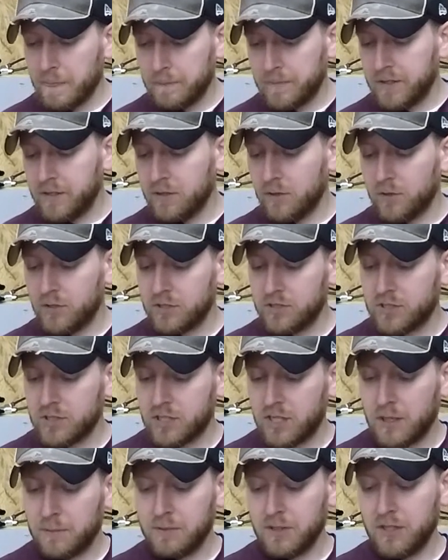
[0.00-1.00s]
you know, there's a
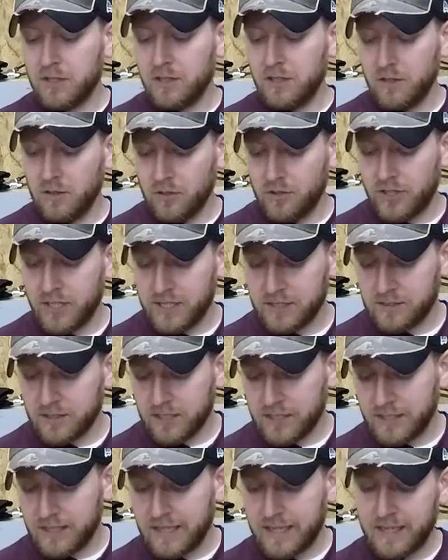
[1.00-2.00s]
couple of little things
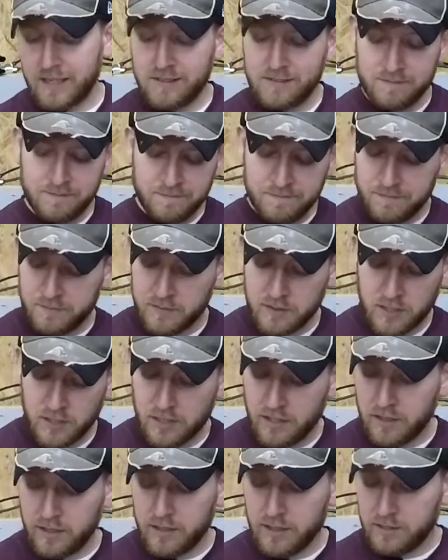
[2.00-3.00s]
like that.
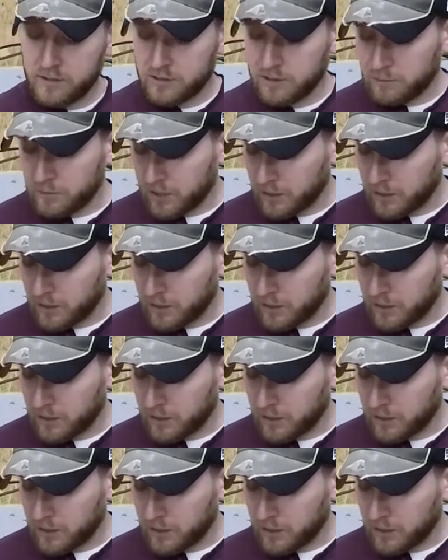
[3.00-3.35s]
It ends up